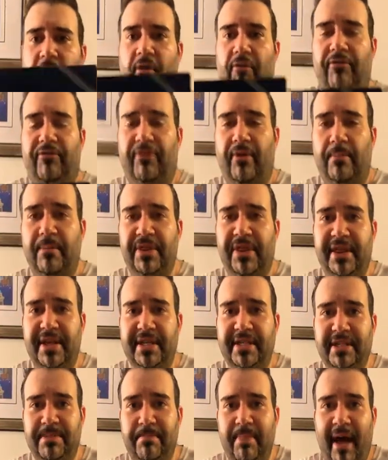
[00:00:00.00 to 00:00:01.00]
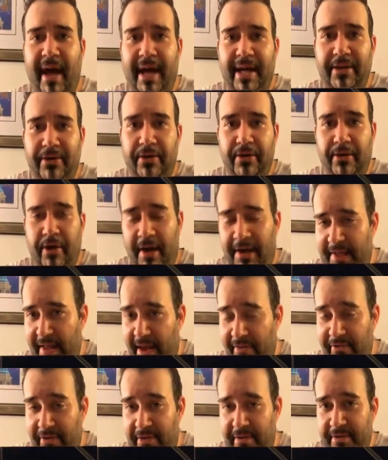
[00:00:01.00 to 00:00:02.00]
From 11. This binder,
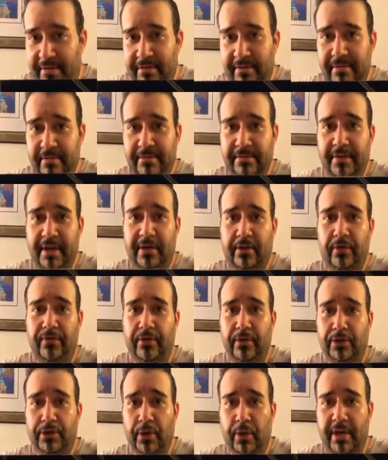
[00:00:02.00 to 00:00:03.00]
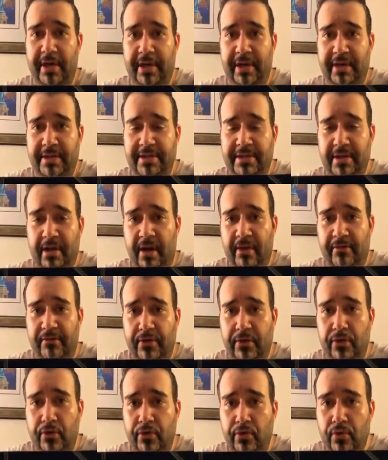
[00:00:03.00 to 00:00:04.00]
11, thank you for joining us, of
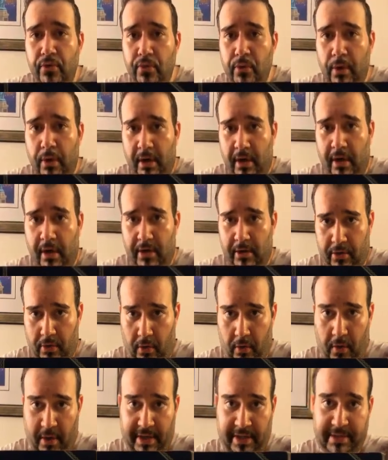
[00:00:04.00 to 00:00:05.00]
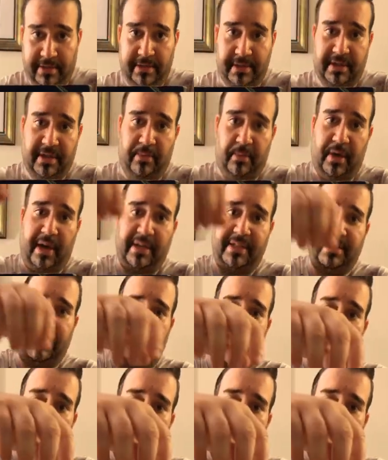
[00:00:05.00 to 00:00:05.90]
newer coins. And when I say